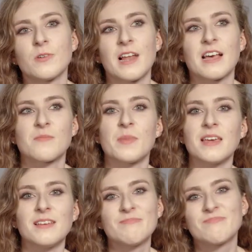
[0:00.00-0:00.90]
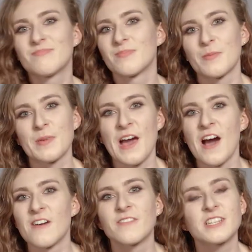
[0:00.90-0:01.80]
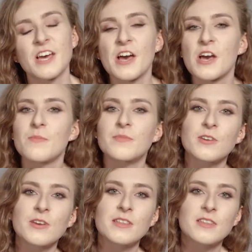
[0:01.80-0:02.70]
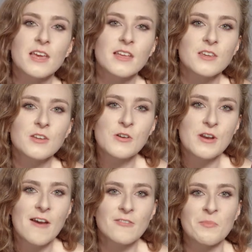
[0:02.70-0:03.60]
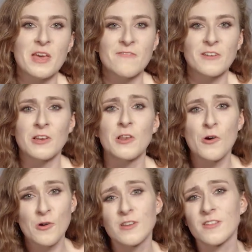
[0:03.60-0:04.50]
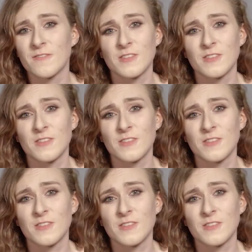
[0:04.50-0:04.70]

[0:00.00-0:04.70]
would last me maybe half a term, so you don't have to pay for loads of